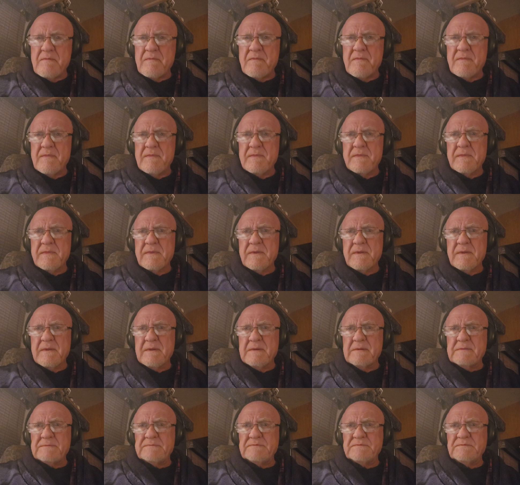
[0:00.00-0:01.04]

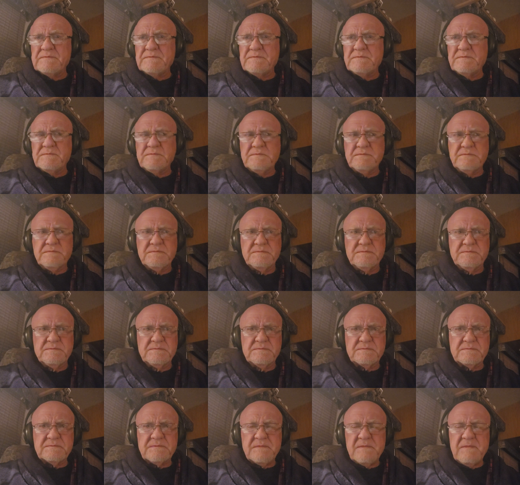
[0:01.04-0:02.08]

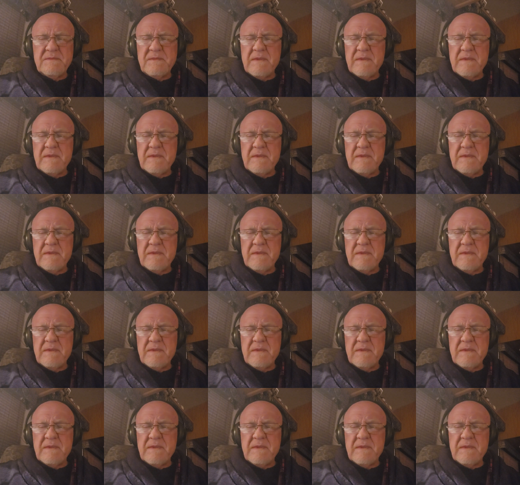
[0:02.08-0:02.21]
(no one is talking)